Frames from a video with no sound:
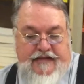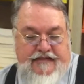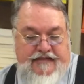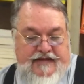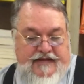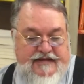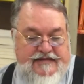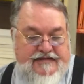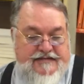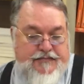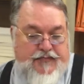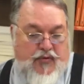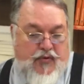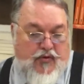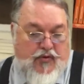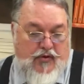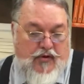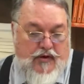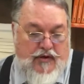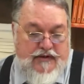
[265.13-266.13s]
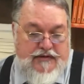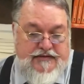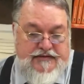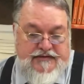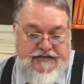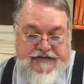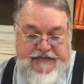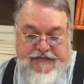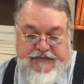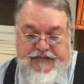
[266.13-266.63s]
this port
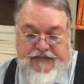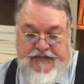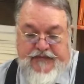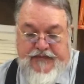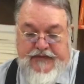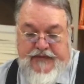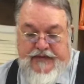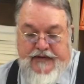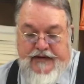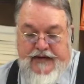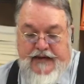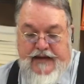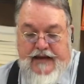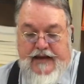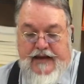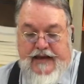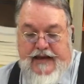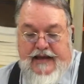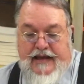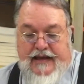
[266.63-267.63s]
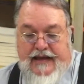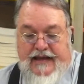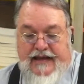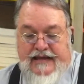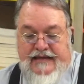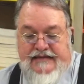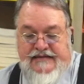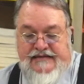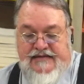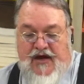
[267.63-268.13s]

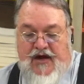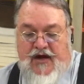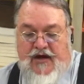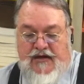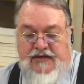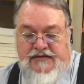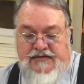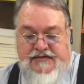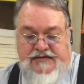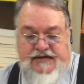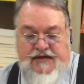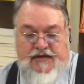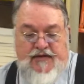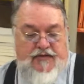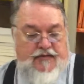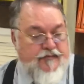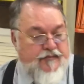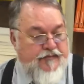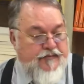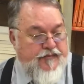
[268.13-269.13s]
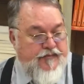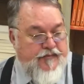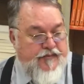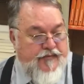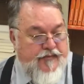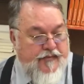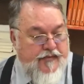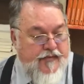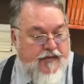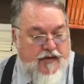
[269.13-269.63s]
is also
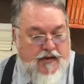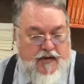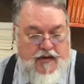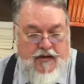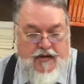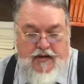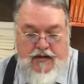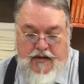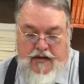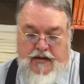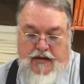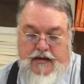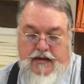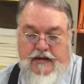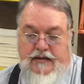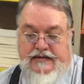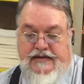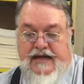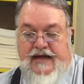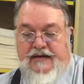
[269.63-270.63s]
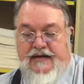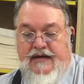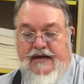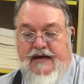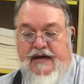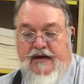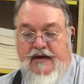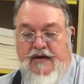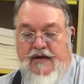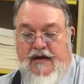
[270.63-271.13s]
down
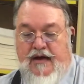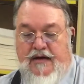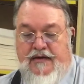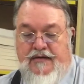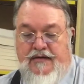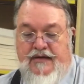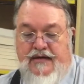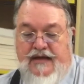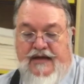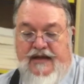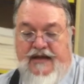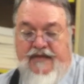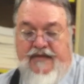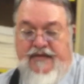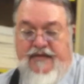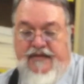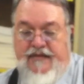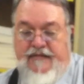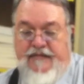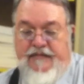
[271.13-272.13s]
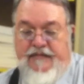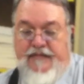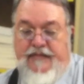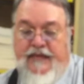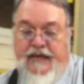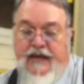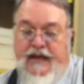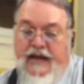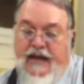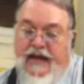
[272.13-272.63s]
here underneath,
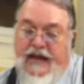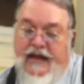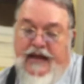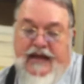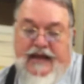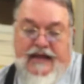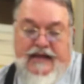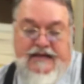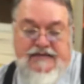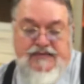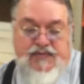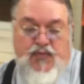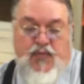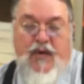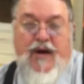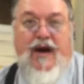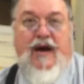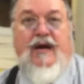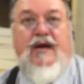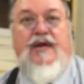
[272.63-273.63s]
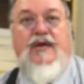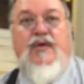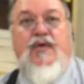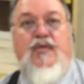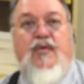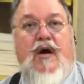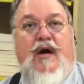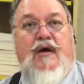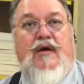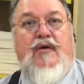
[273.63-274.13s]
is where
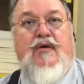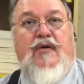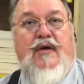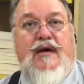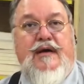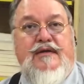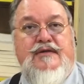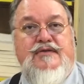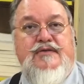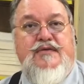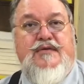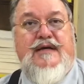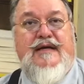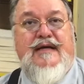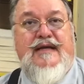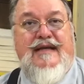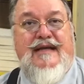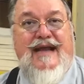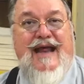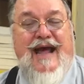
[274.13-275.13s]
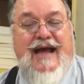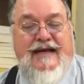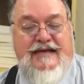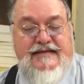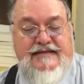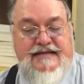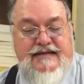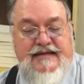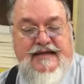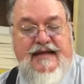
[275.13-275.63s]
you are going to
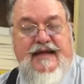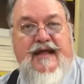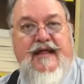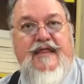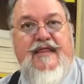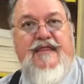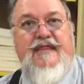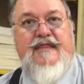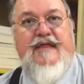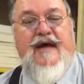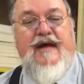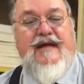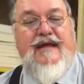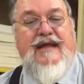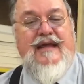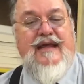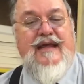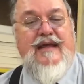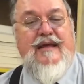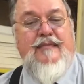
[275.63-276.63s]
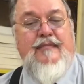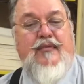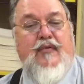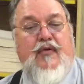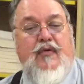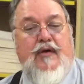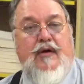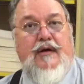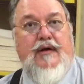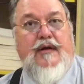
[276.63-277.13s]
connect the
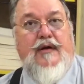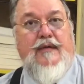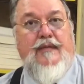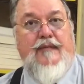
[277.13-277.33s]
keyboard.